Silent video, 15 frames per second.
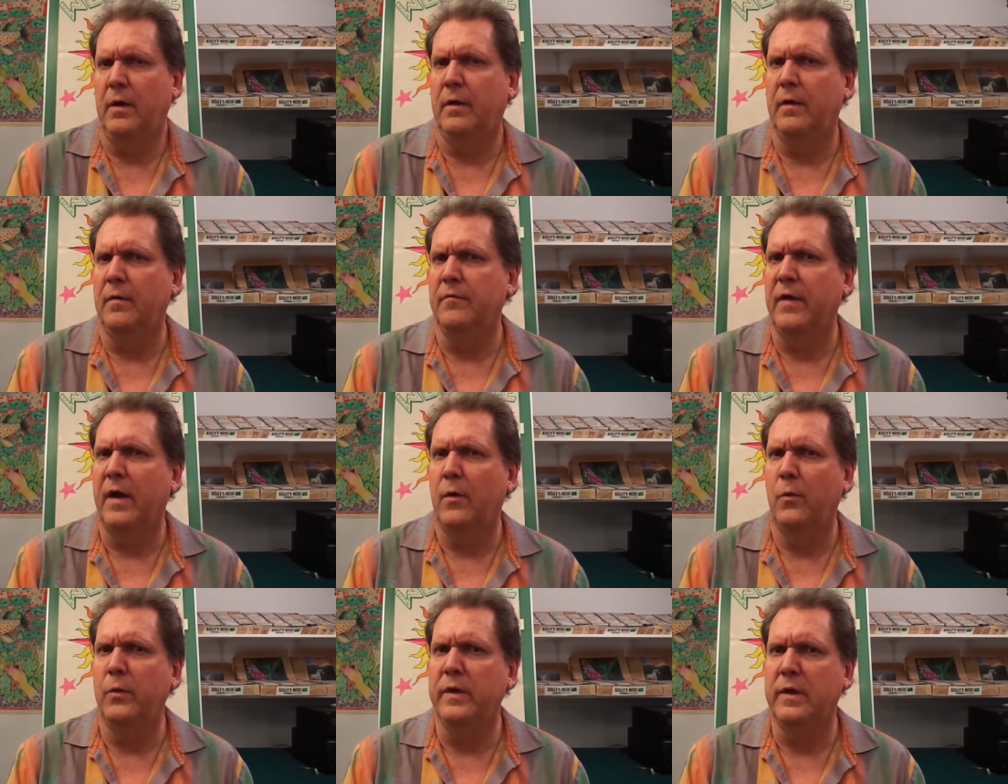of
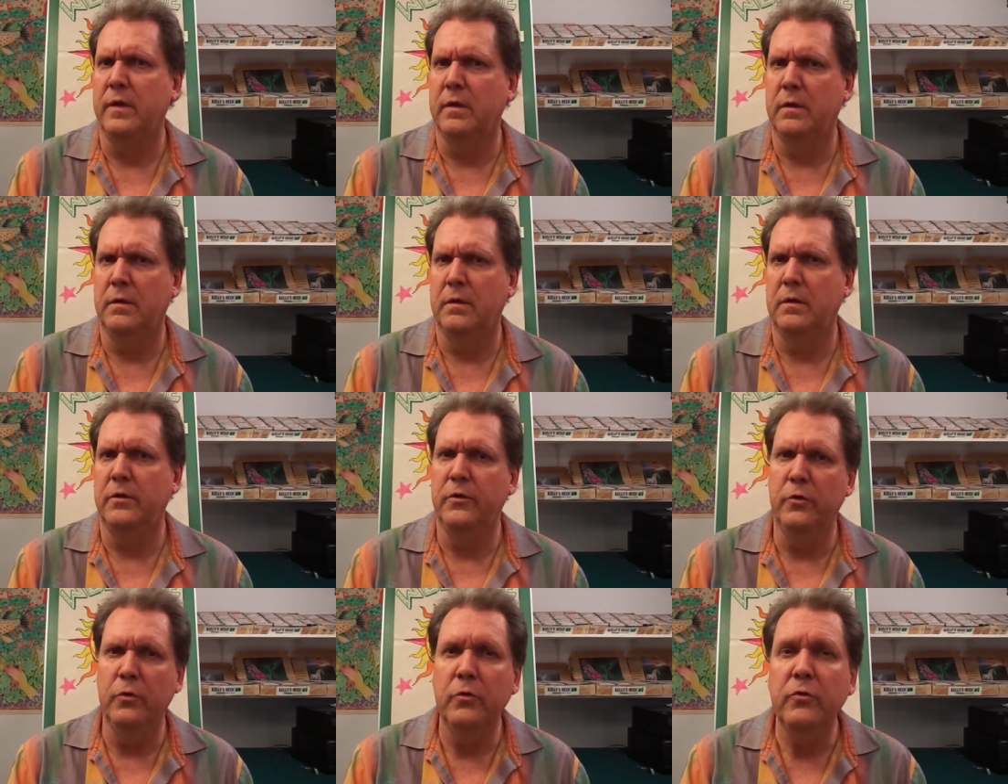how we can
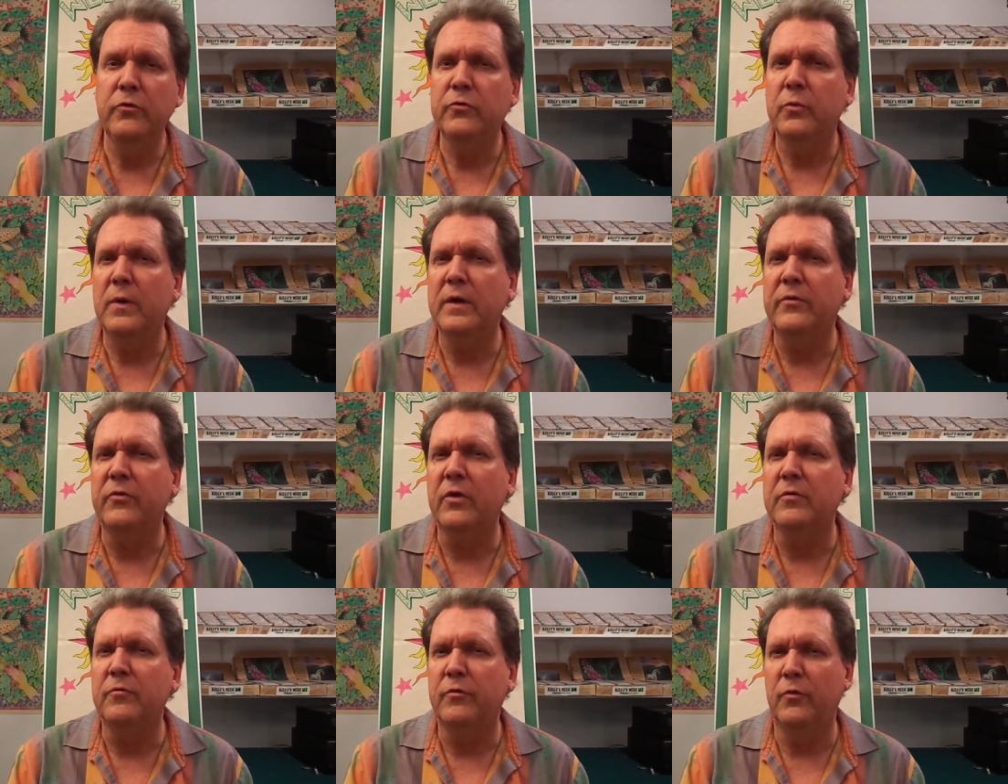use what's
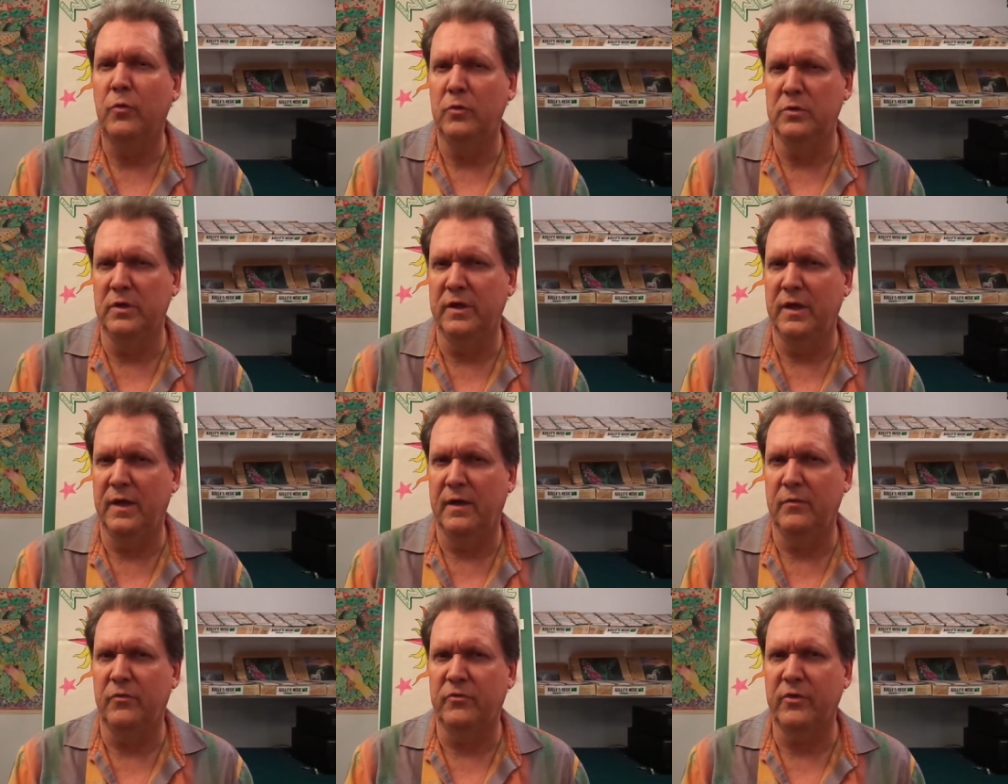unfolding
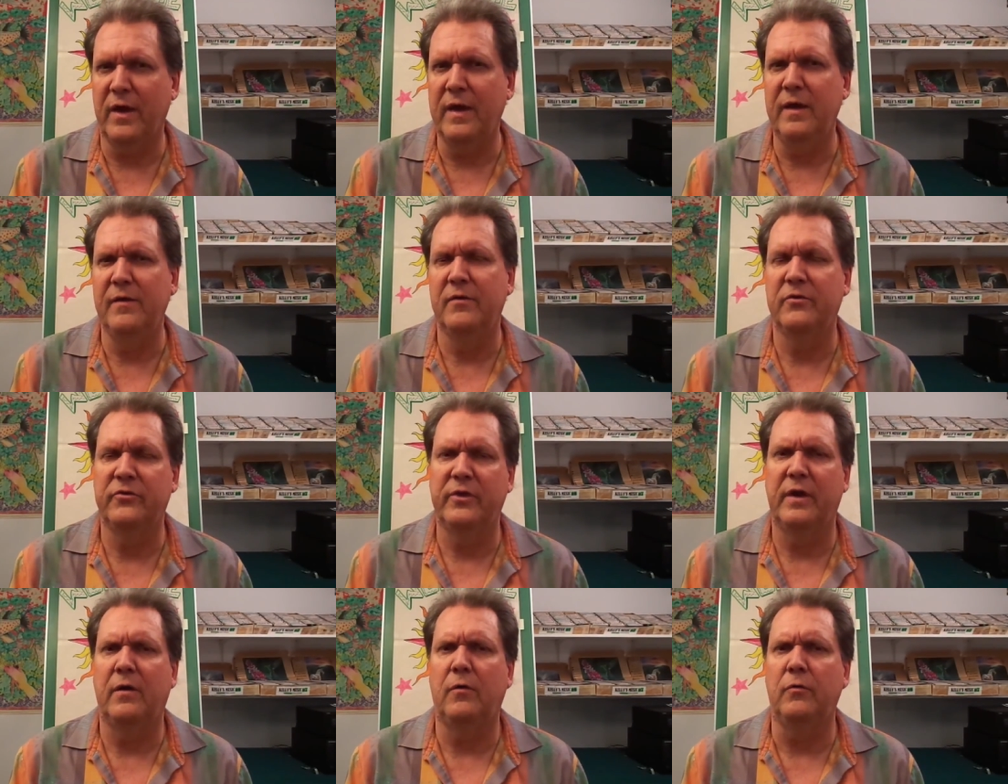outside
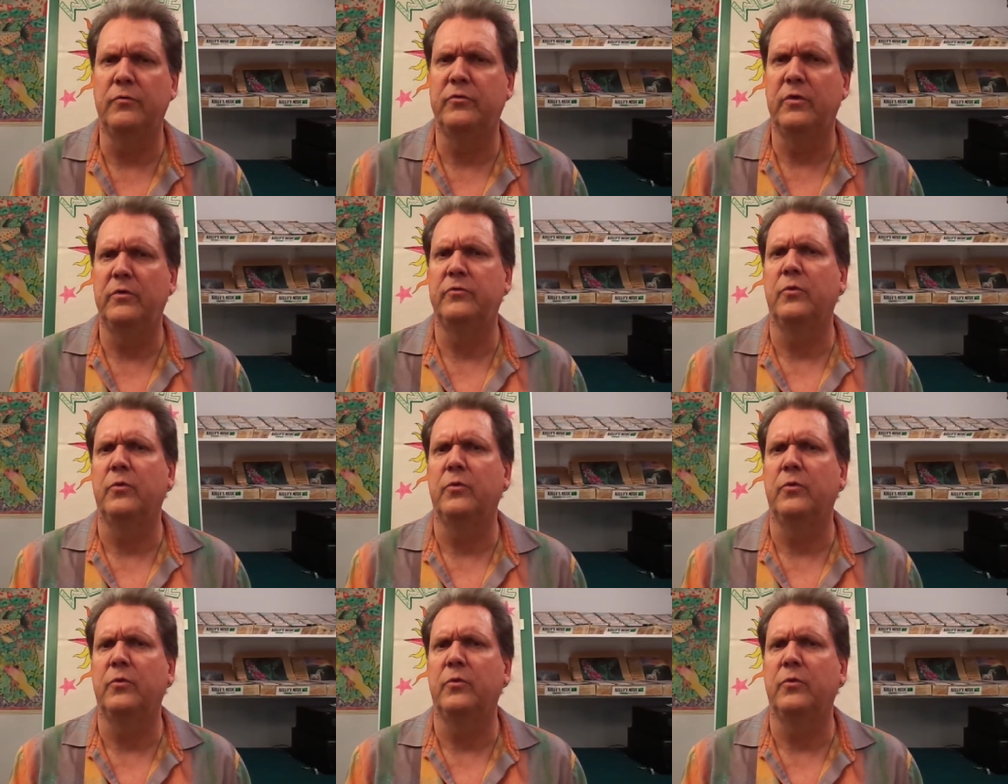ourselves as